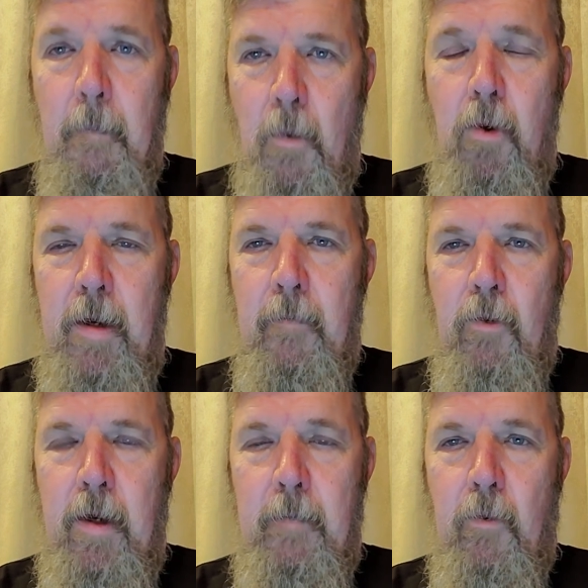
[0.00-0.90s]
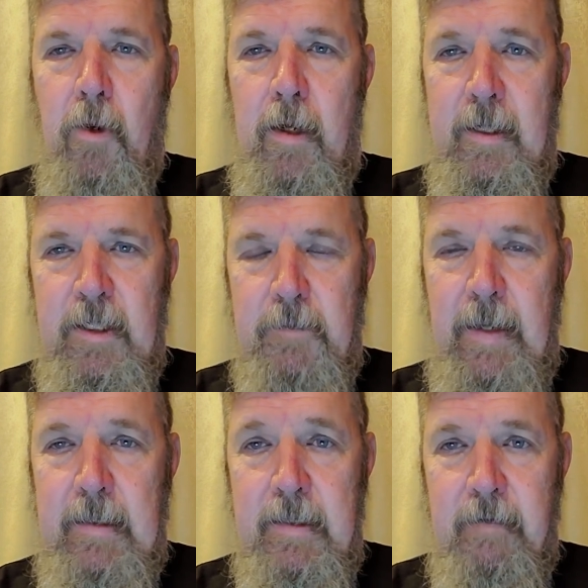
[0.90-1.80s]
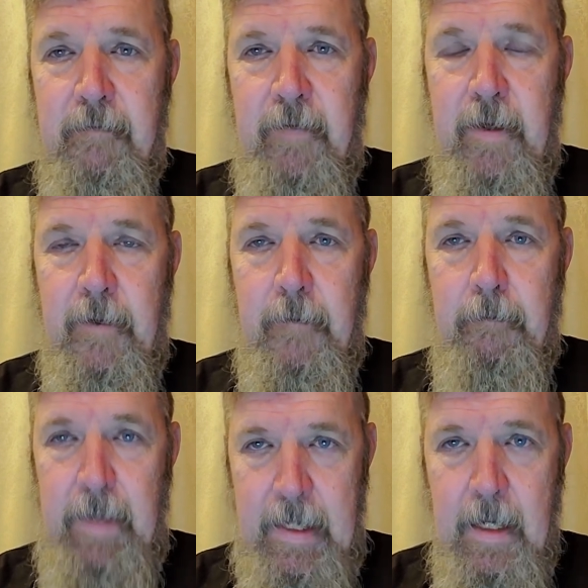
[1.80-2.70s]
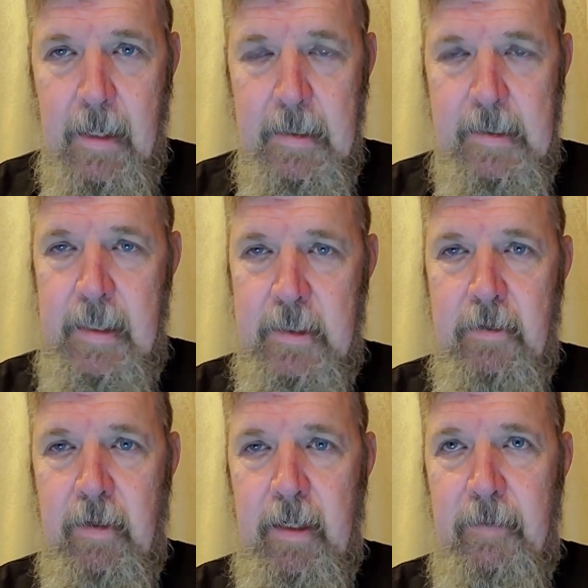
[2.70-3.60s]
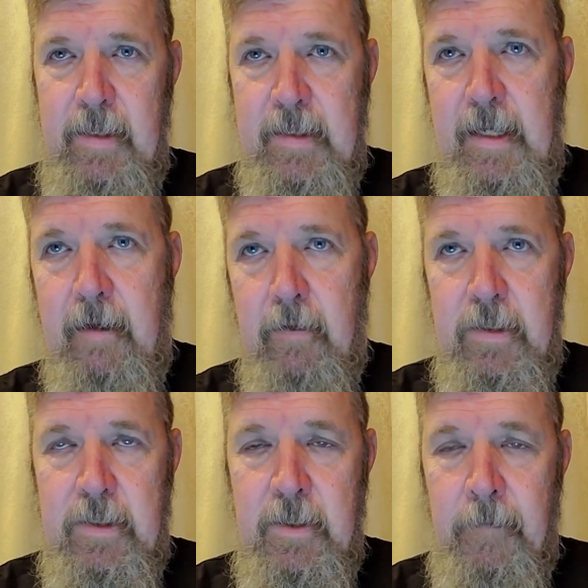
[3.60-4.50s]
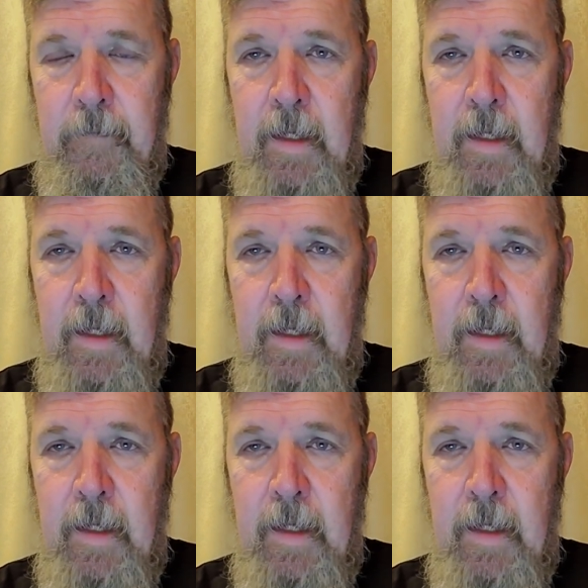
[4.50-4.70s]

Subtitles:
more and more and more expensive because it's going to be scarce.